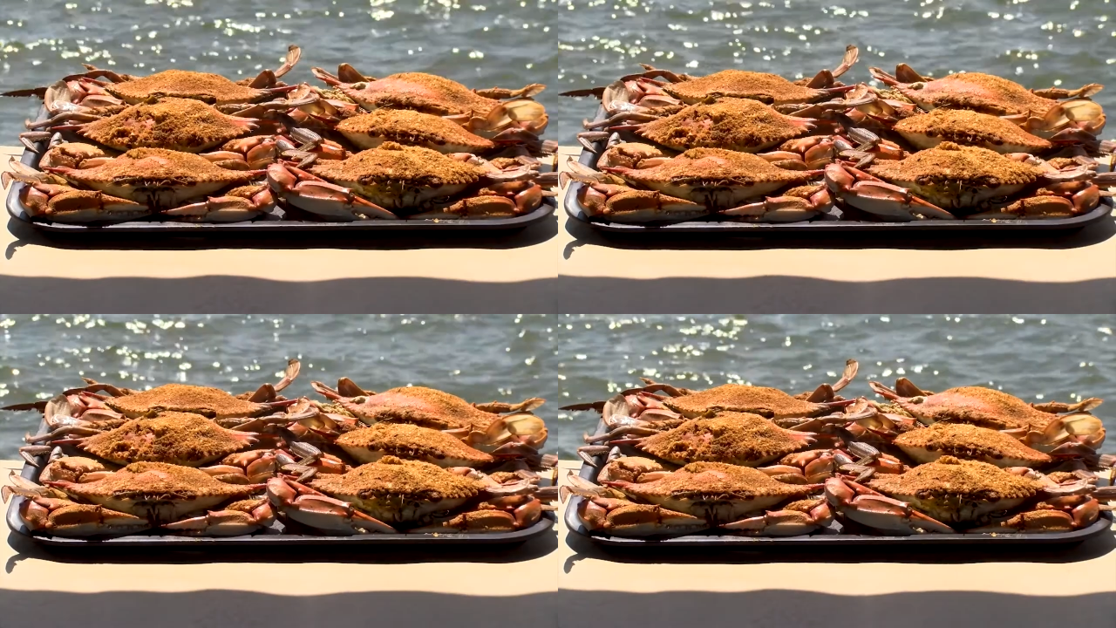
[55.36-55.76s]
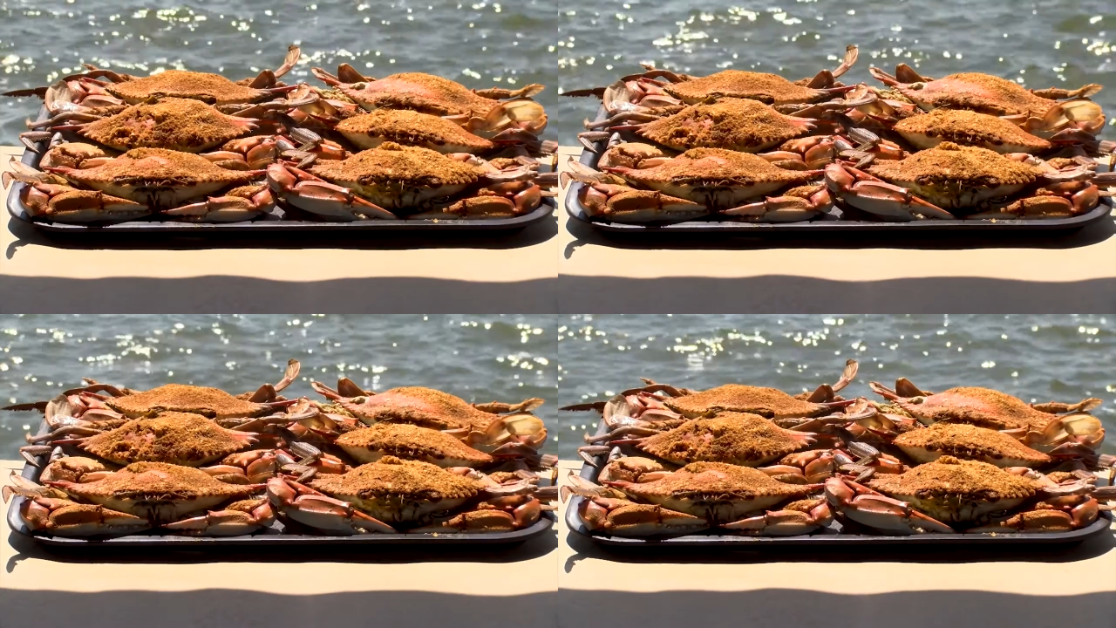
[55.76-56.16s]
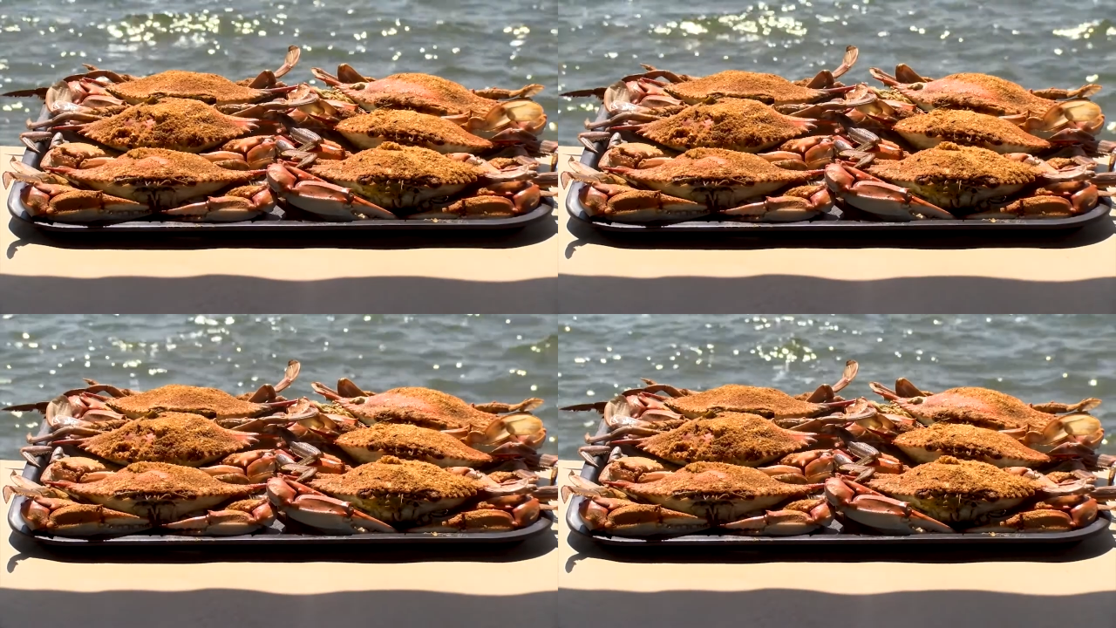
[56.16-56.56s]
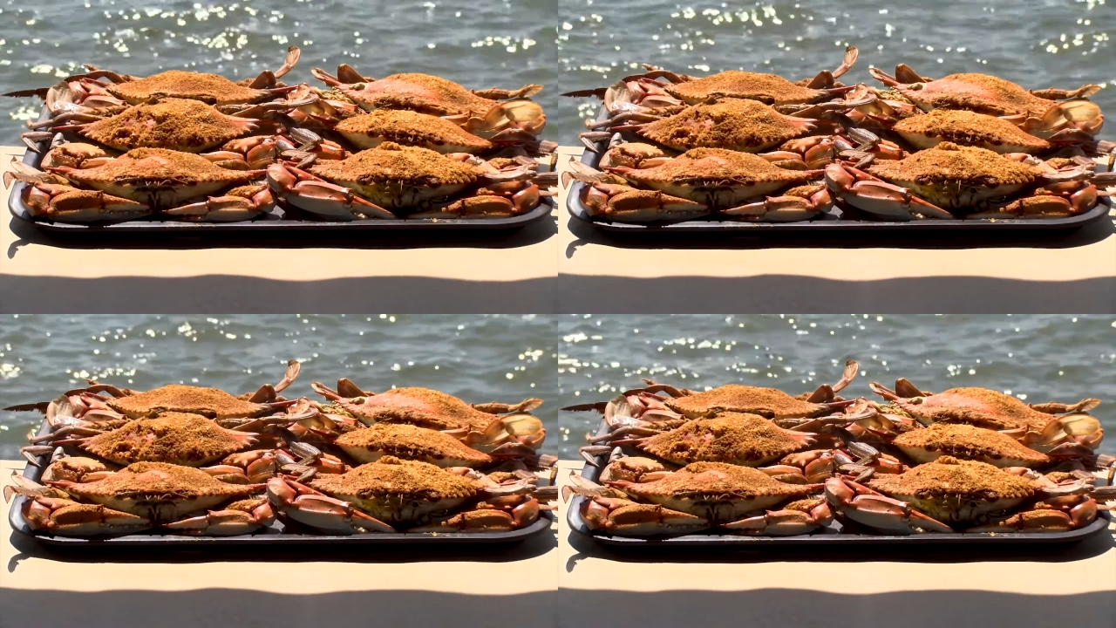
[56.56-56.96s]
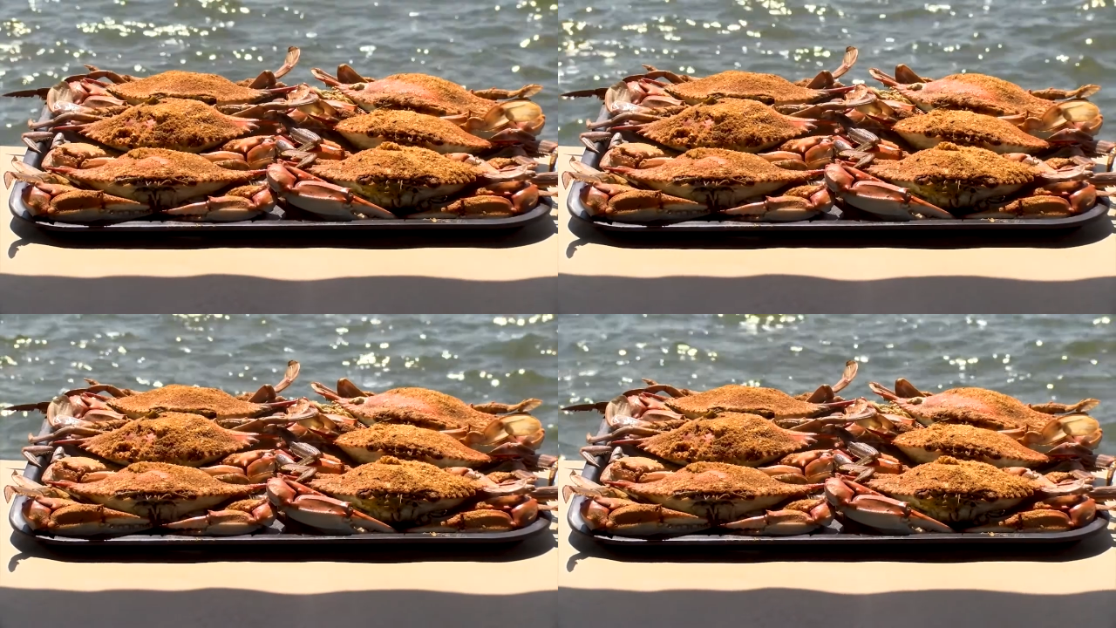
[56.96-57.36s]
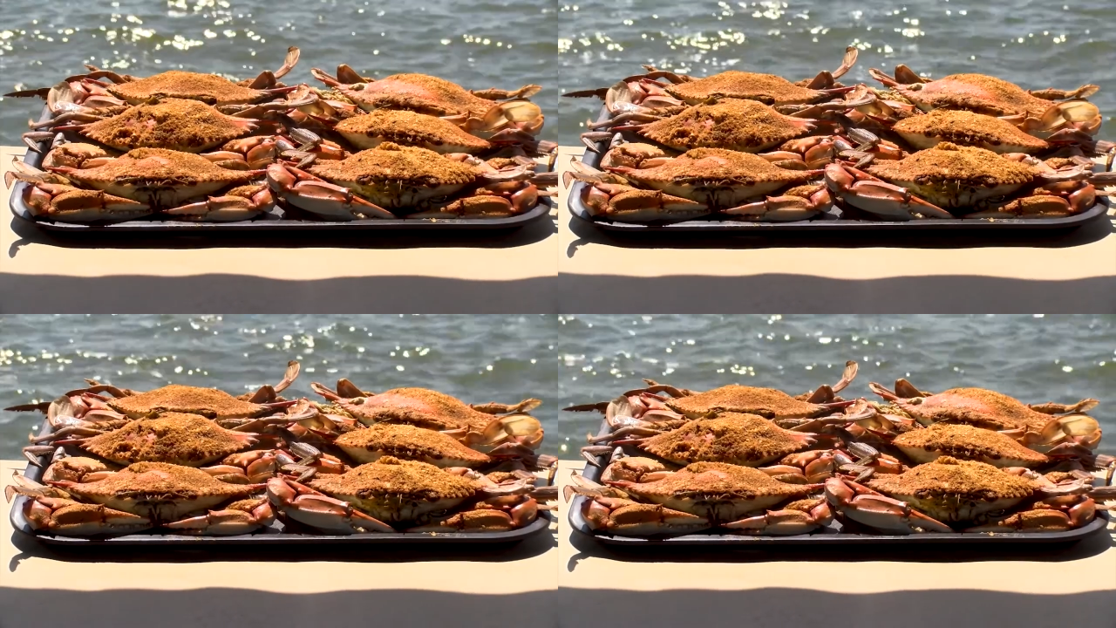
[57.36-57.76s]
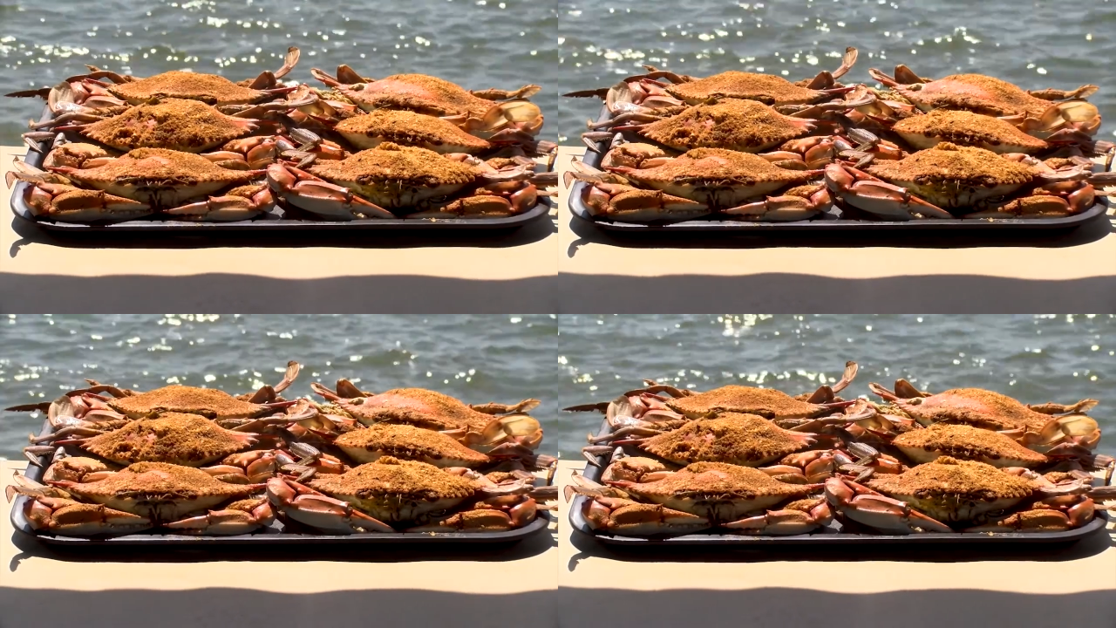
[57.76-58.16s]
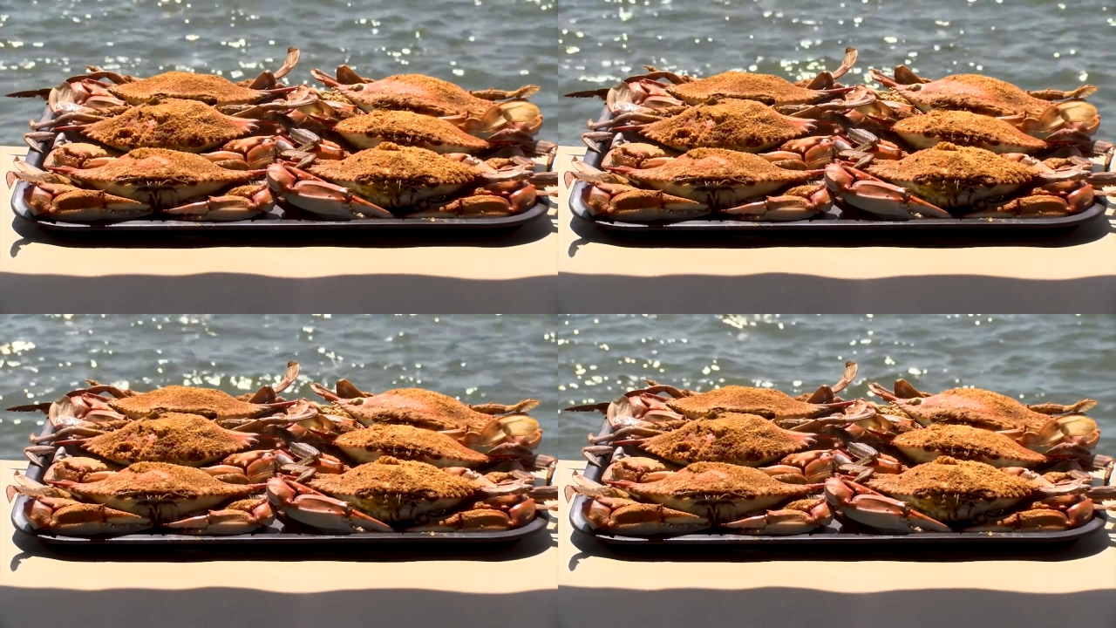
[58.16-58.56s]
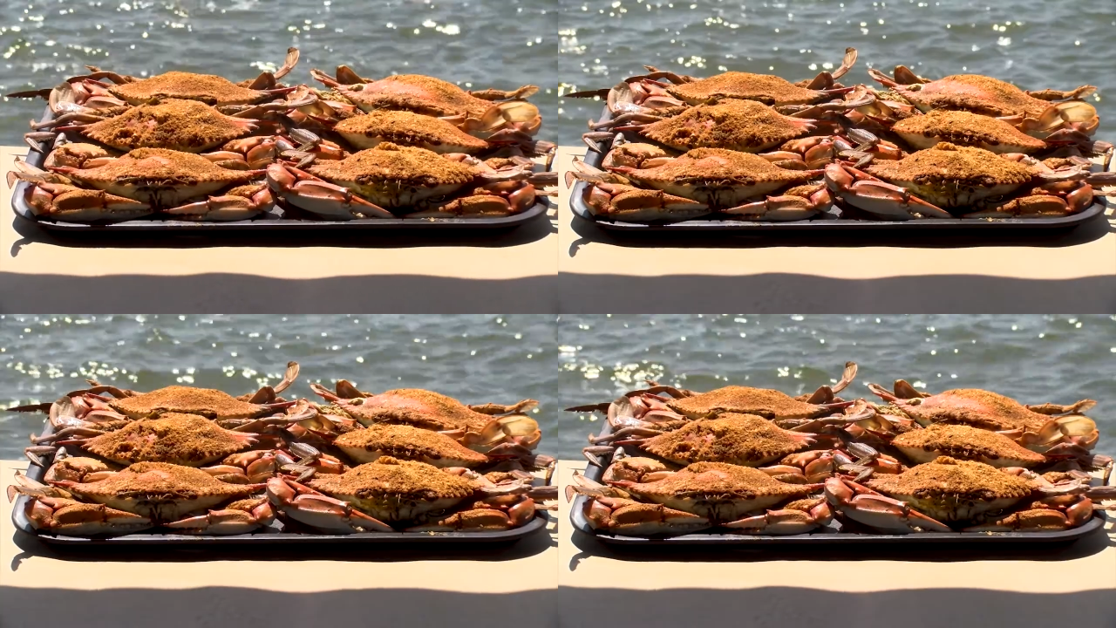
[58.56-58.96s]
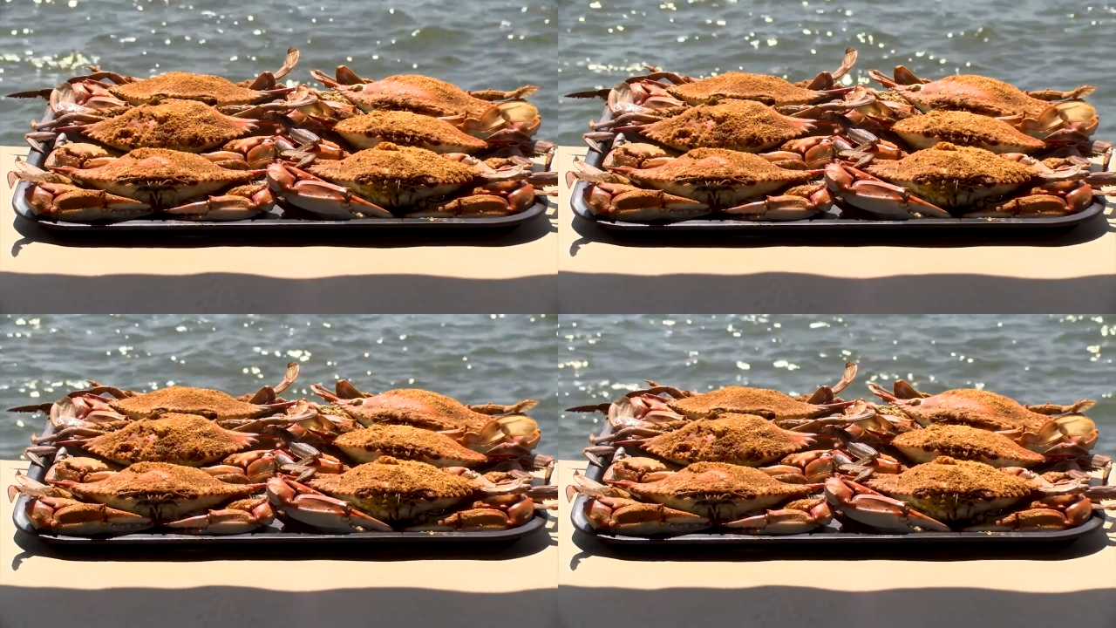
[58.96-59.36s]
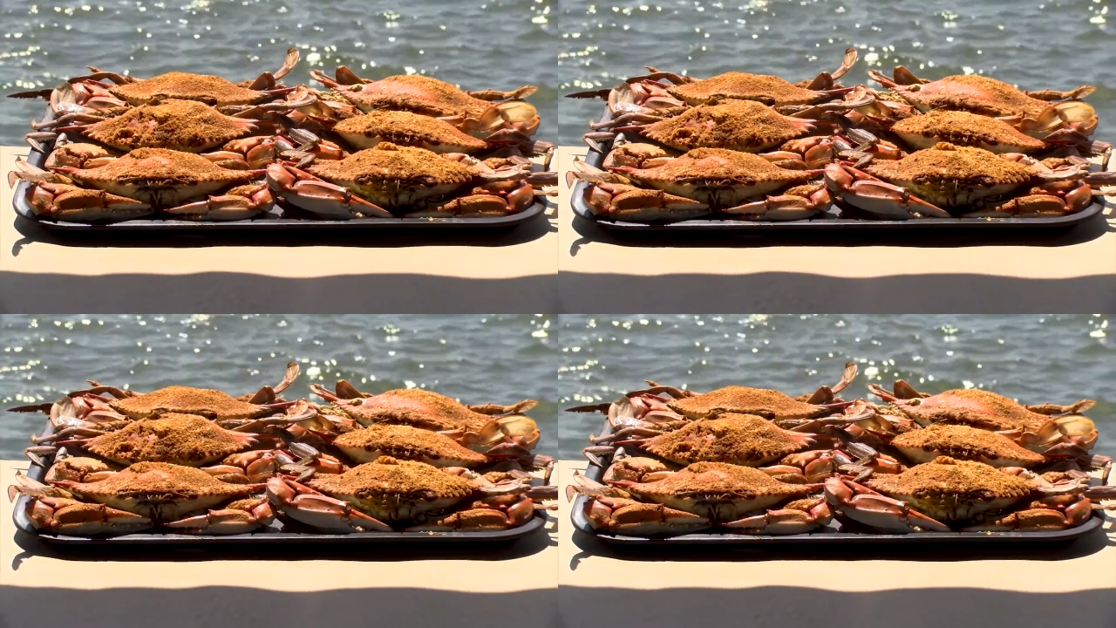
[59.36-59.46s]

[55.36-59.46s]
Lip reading: [unreadable: no face in view]